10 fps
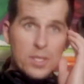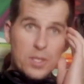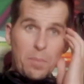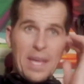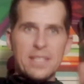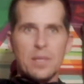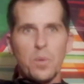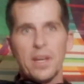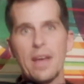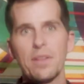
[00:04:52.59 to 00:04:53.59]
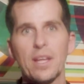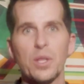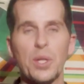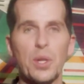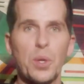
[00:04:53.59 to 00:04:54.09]
So basically we're going to have a
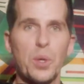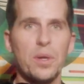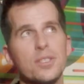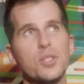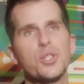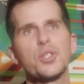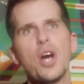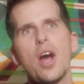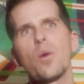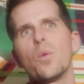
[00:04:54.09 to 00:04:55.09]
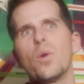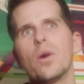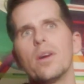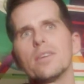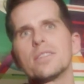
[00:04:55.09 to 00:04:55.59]
little Star
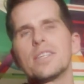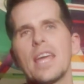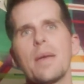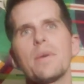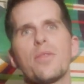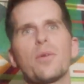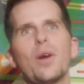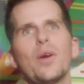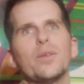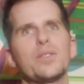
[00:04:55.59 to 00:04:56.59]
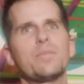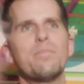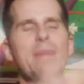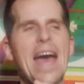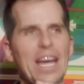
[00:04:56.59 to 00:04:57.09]
Wars, Game of Thrones
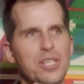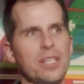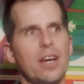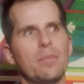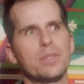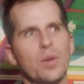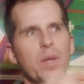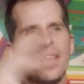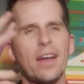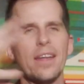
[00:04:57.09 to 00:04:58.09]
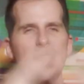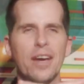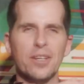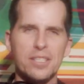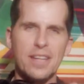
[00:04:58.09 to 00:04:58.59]
mashup so we can kind of
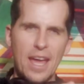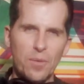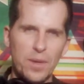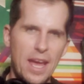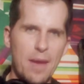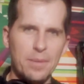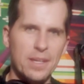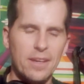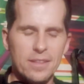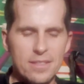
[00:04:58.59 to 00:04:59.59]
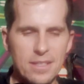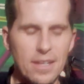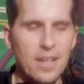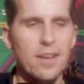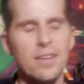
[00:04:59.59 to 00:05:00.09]
understand what happened here at the
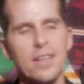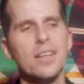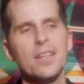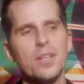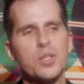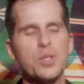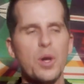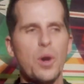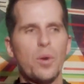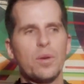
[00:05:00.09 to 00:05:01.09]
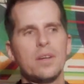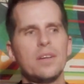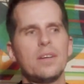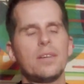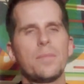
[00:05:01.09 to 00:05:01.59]
Citadel. So
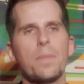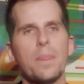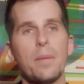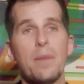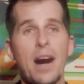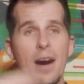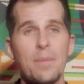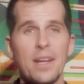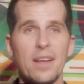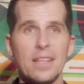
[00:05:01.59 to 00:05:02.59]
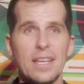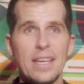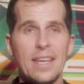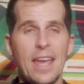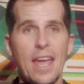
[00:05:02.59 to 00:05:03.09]
Muhammad
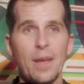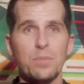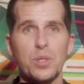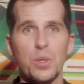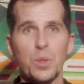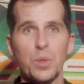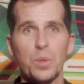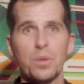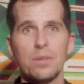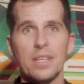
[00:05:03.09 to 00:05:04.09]
Ali came to